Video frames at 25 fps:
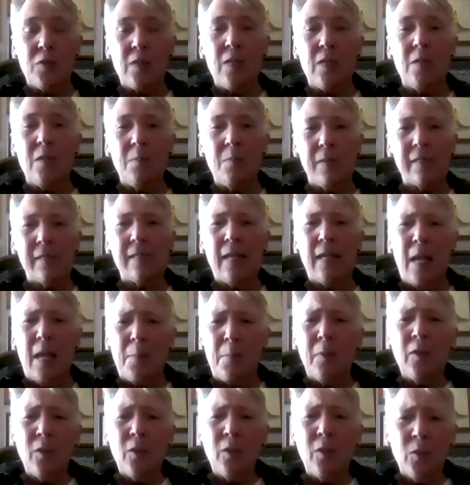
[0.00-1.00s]
team and say,
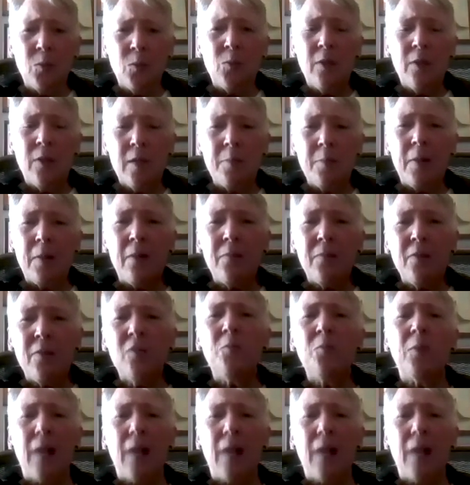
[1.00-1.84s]
I'm a little worried about this,